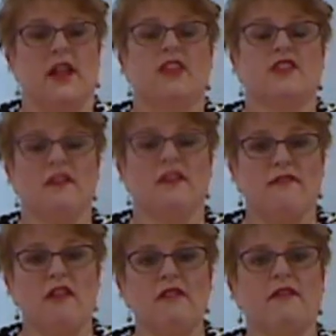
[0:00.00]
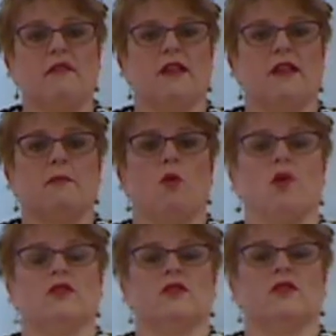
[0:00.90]
So they're very, very
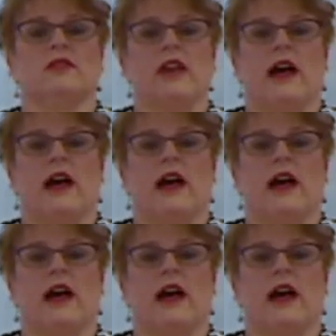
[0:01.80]
important